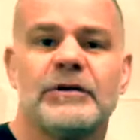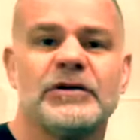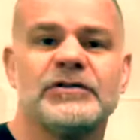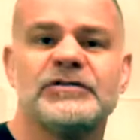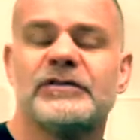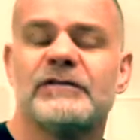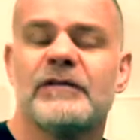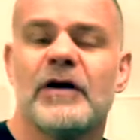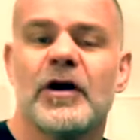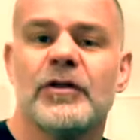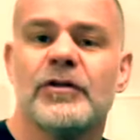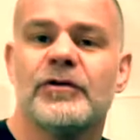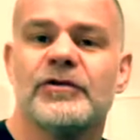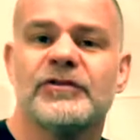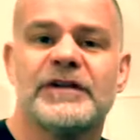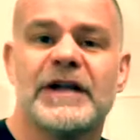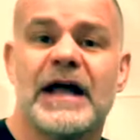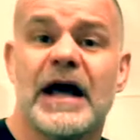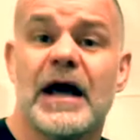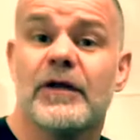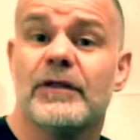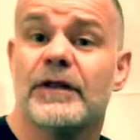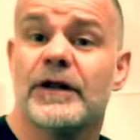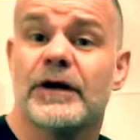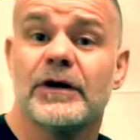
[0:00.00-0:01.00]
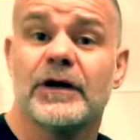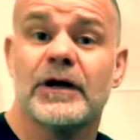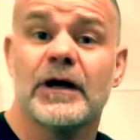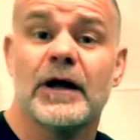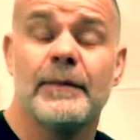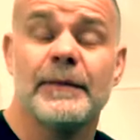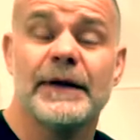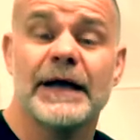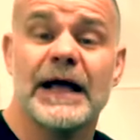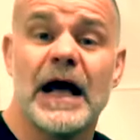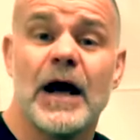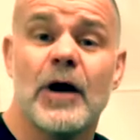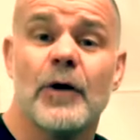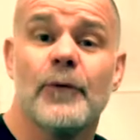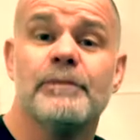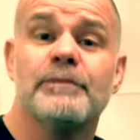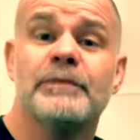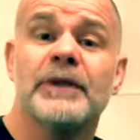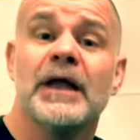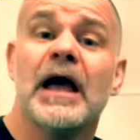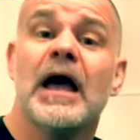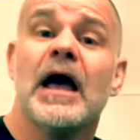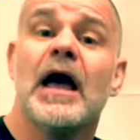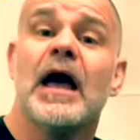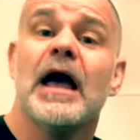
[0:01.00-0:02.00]
a bunch of others now that are coming
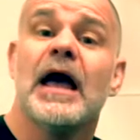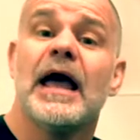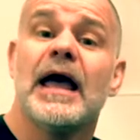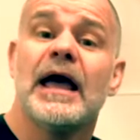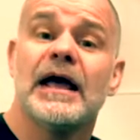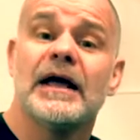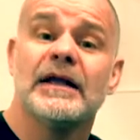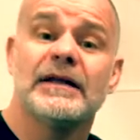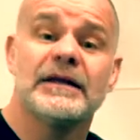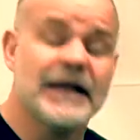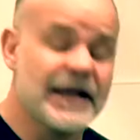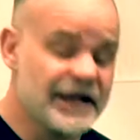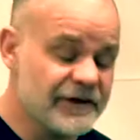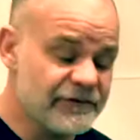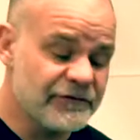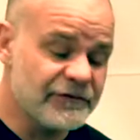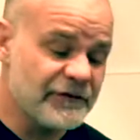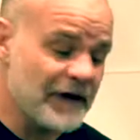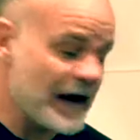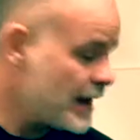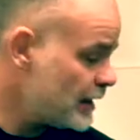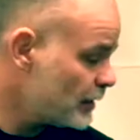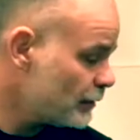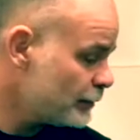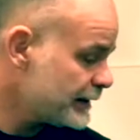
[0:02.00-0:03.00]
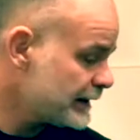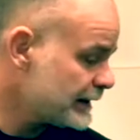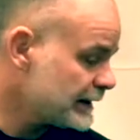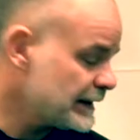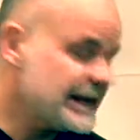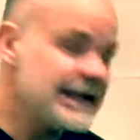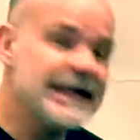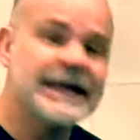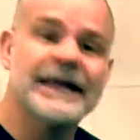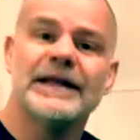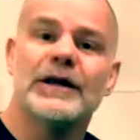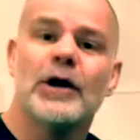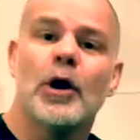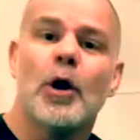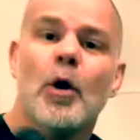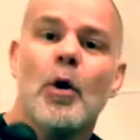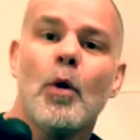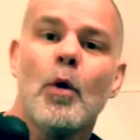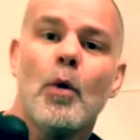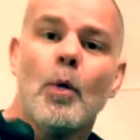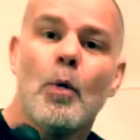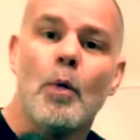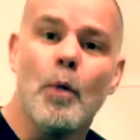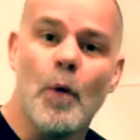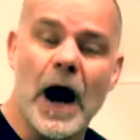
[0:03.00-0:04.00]
out and following lead.
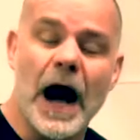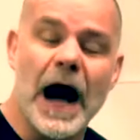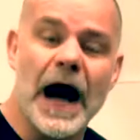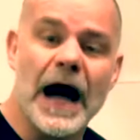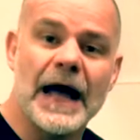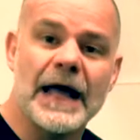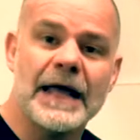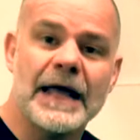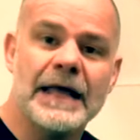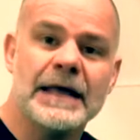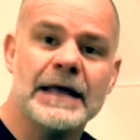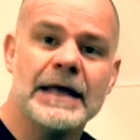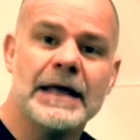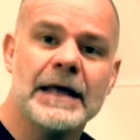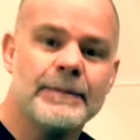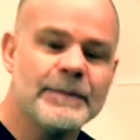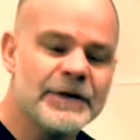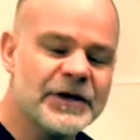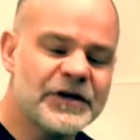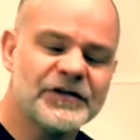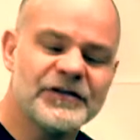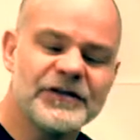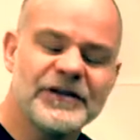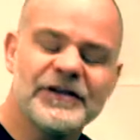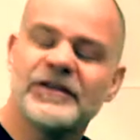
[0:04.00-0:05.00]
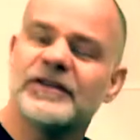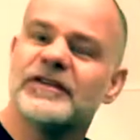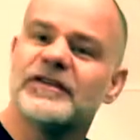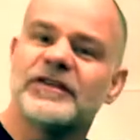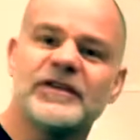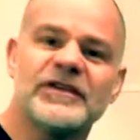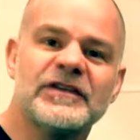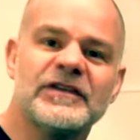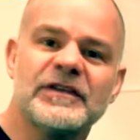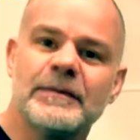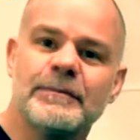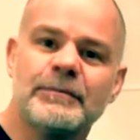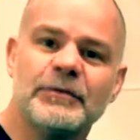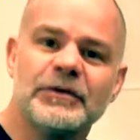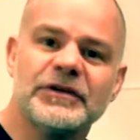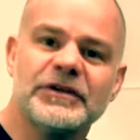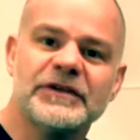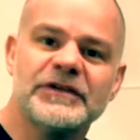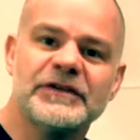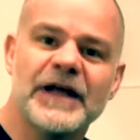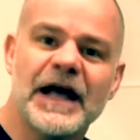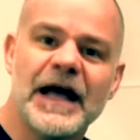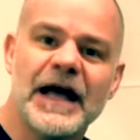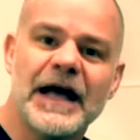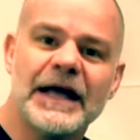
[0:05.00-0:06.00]
Why? Because this is a simple
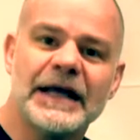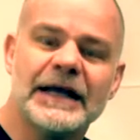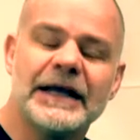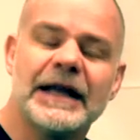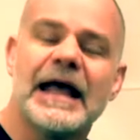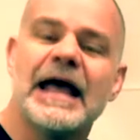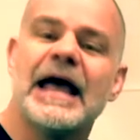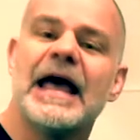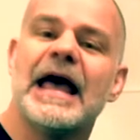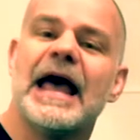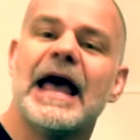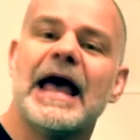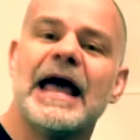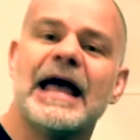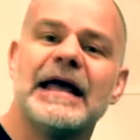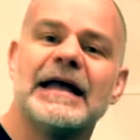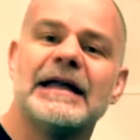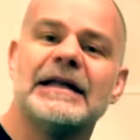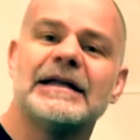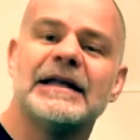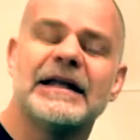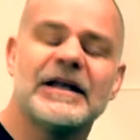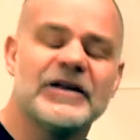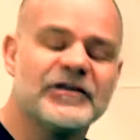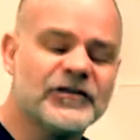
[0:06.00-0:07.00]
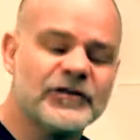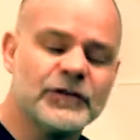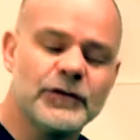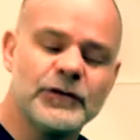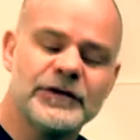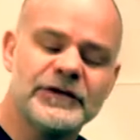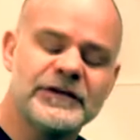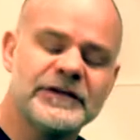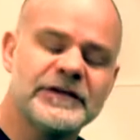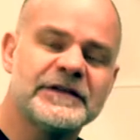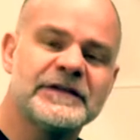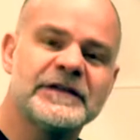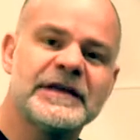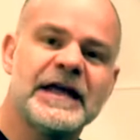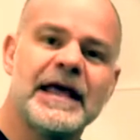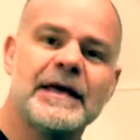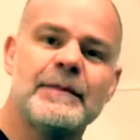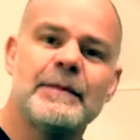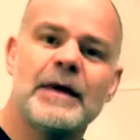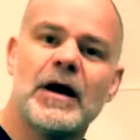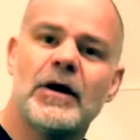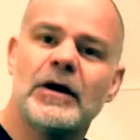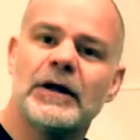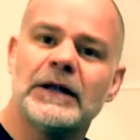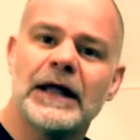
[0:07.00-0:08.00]
design. And as soon as this
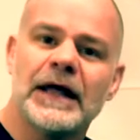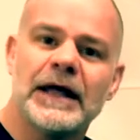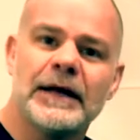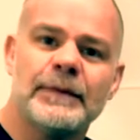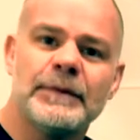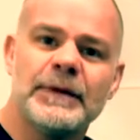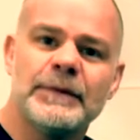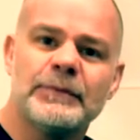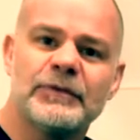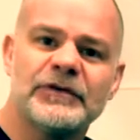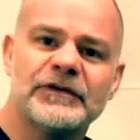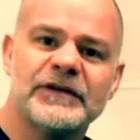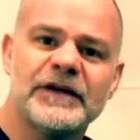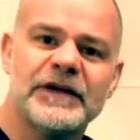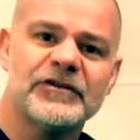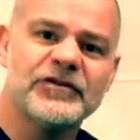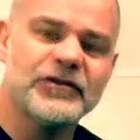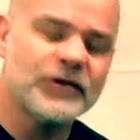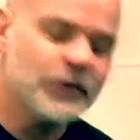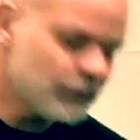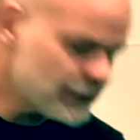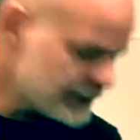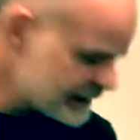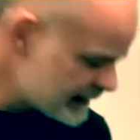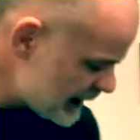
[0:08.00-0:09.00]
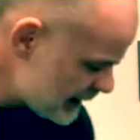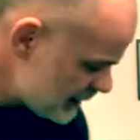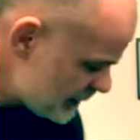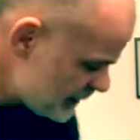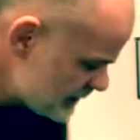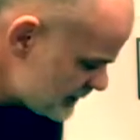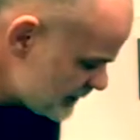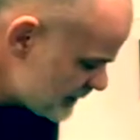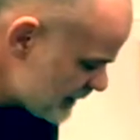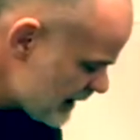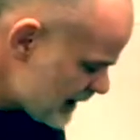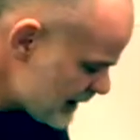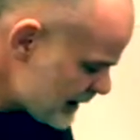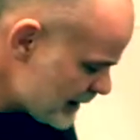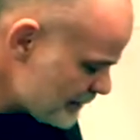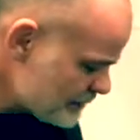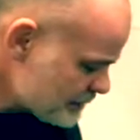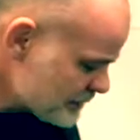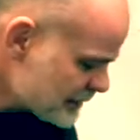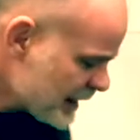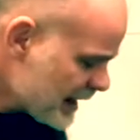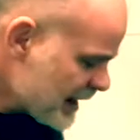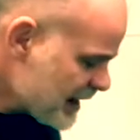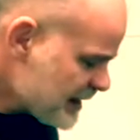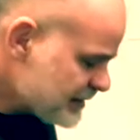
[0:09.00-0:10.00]
came out, a lot of people said, you know what that looks like?
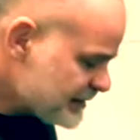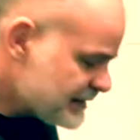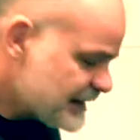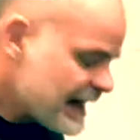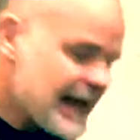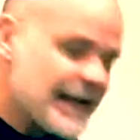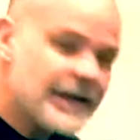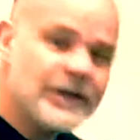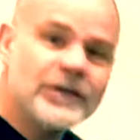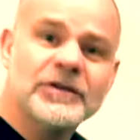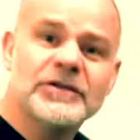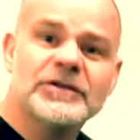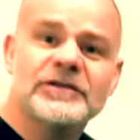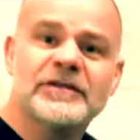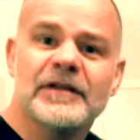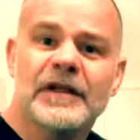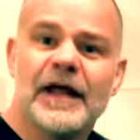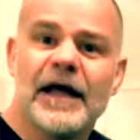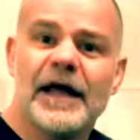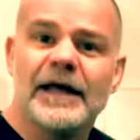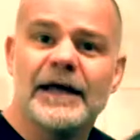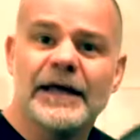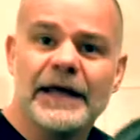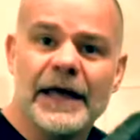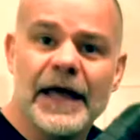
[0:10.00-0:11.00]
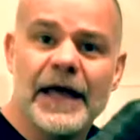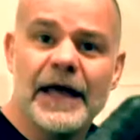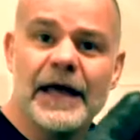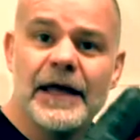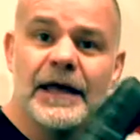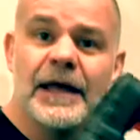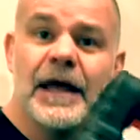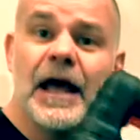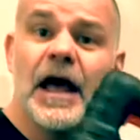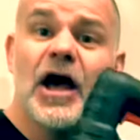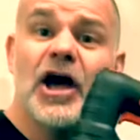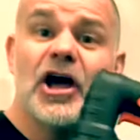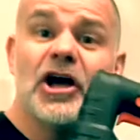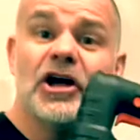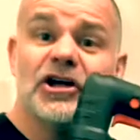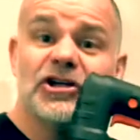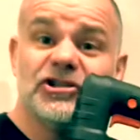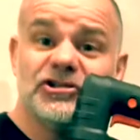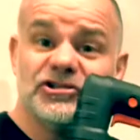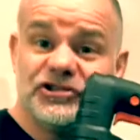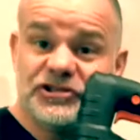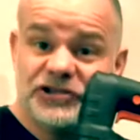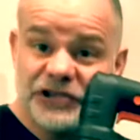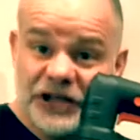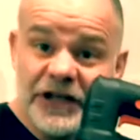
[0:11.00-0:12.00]
That looks like a
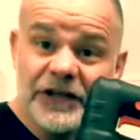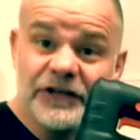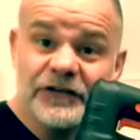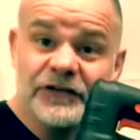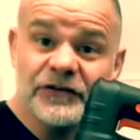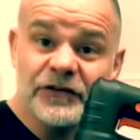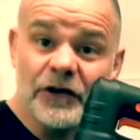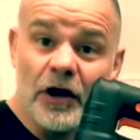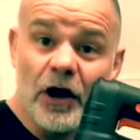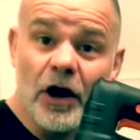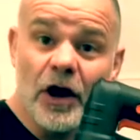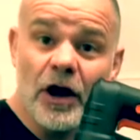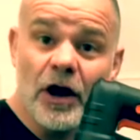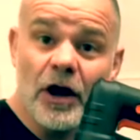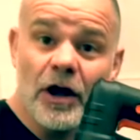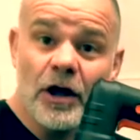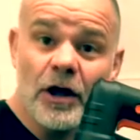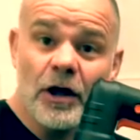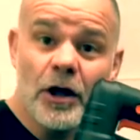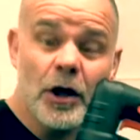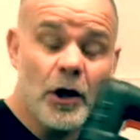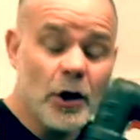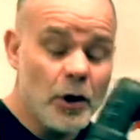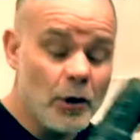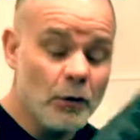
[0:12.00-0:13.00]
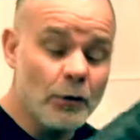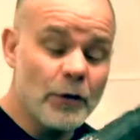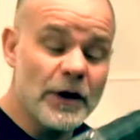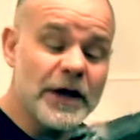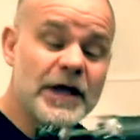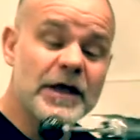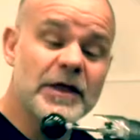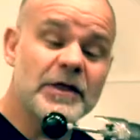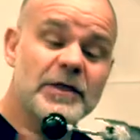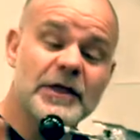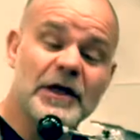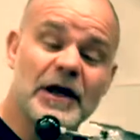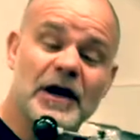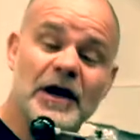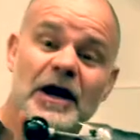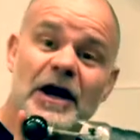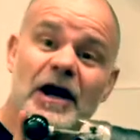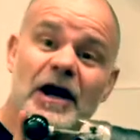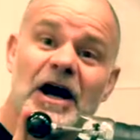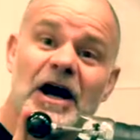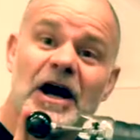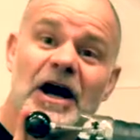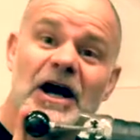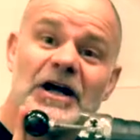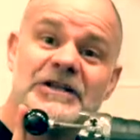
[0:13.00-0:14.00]
jigsaw with
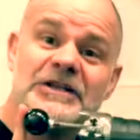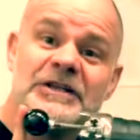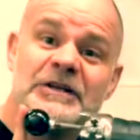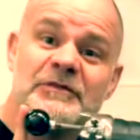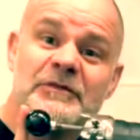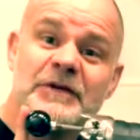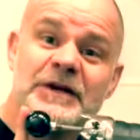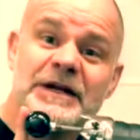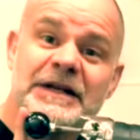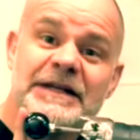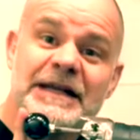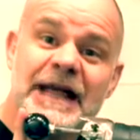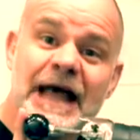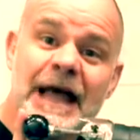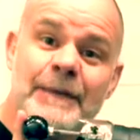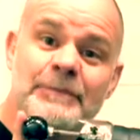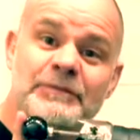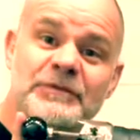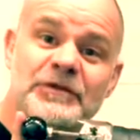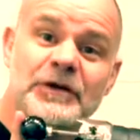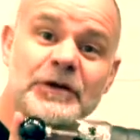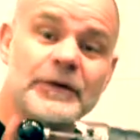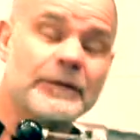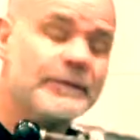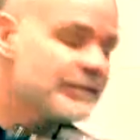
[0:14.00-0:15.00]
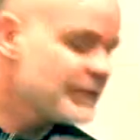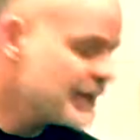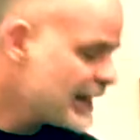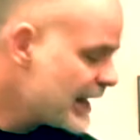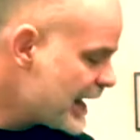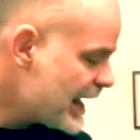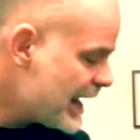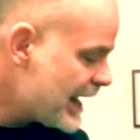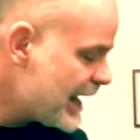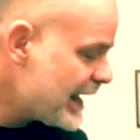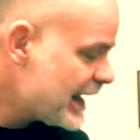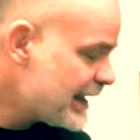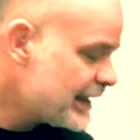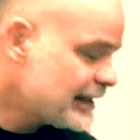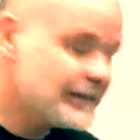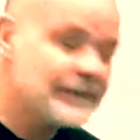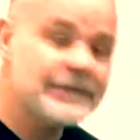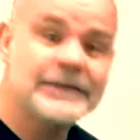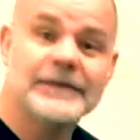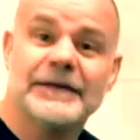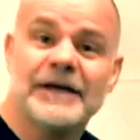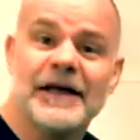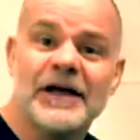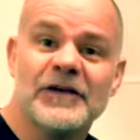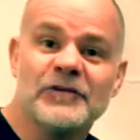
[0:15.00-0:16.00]
a different adapter.
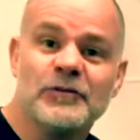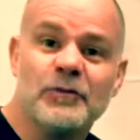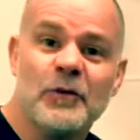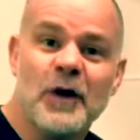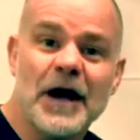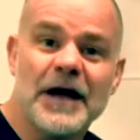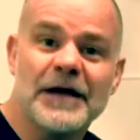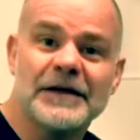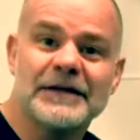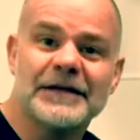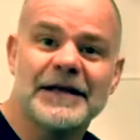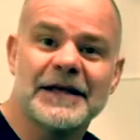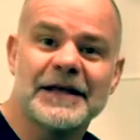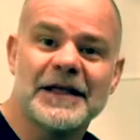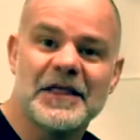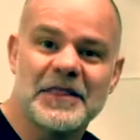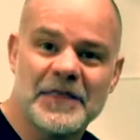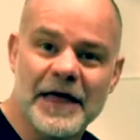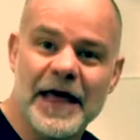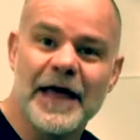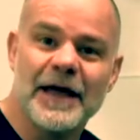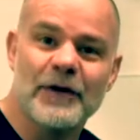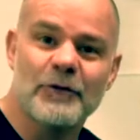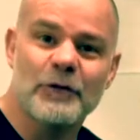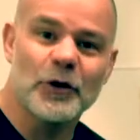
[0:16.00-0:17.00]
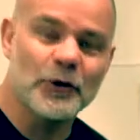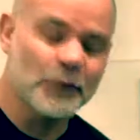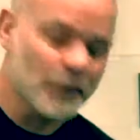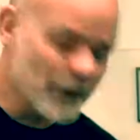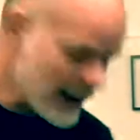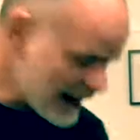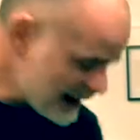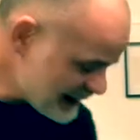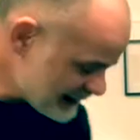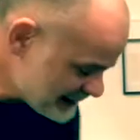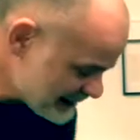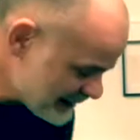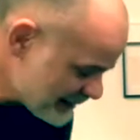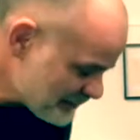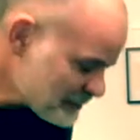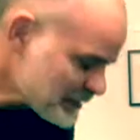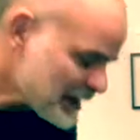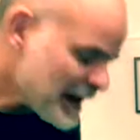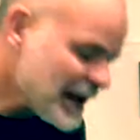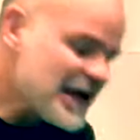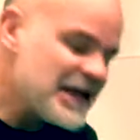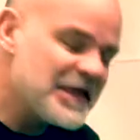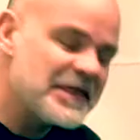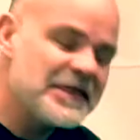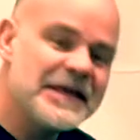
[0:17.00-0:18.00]
And guess what? They were right.
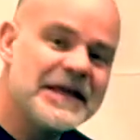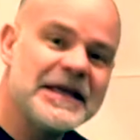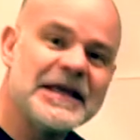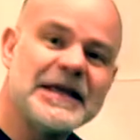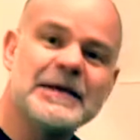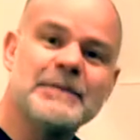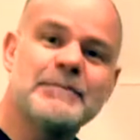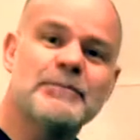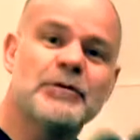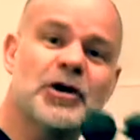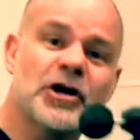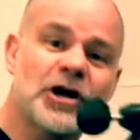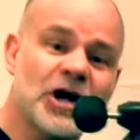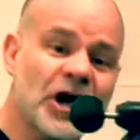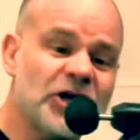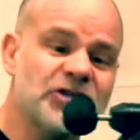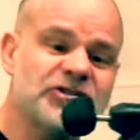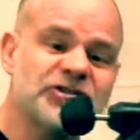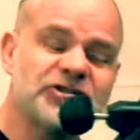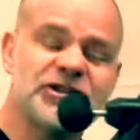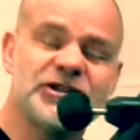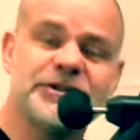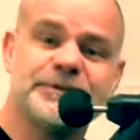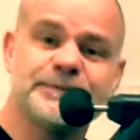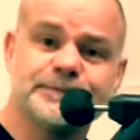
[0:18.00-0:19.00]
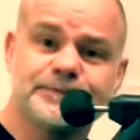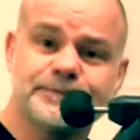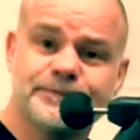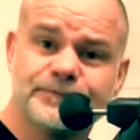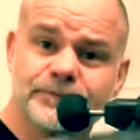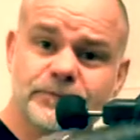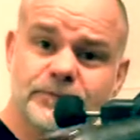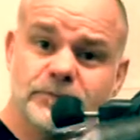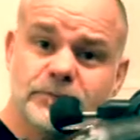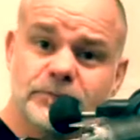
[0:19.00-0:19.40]
The percussion